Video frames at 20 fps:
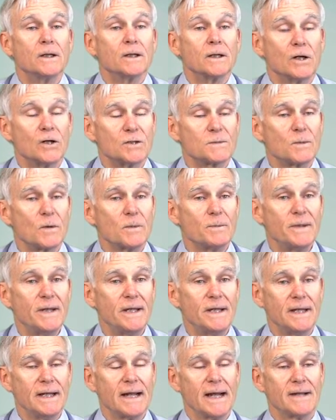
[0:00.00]
Goldsboro
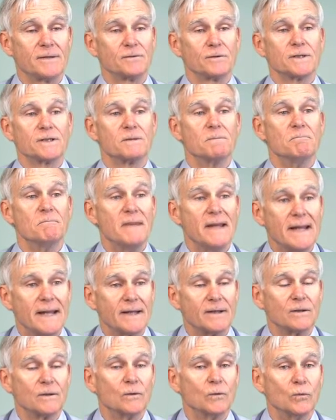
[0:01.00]
Pediatrics
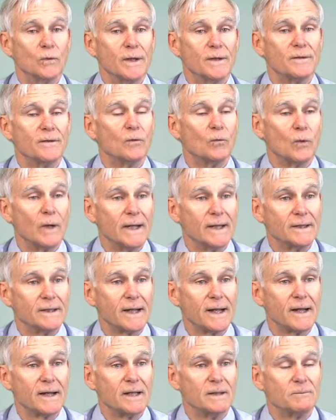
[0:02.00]
met with Wayne
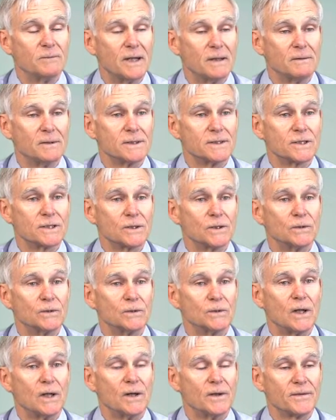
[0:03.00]
County Public
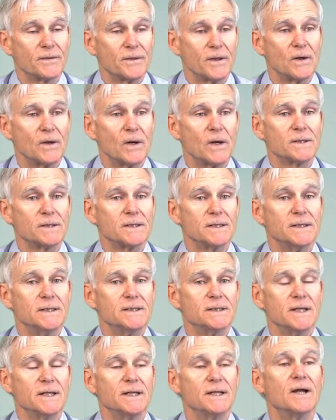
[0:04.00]
School
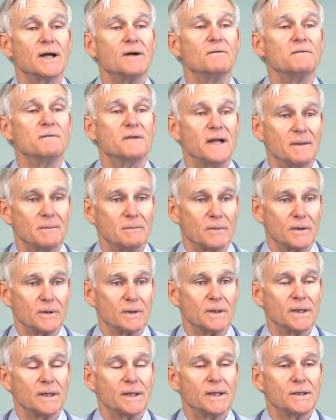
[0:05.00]
authorities in November
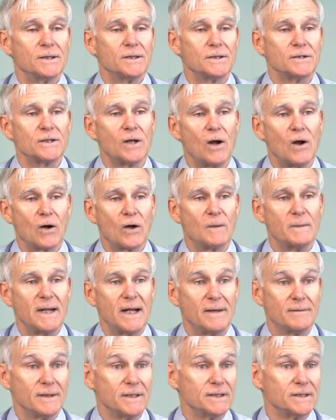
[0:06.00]
to talk
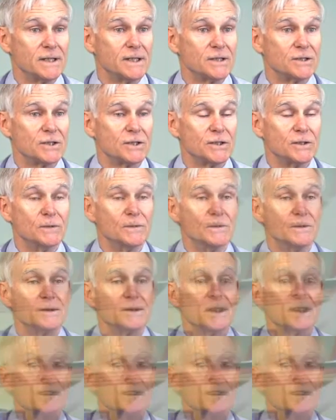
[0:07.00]
about these issues.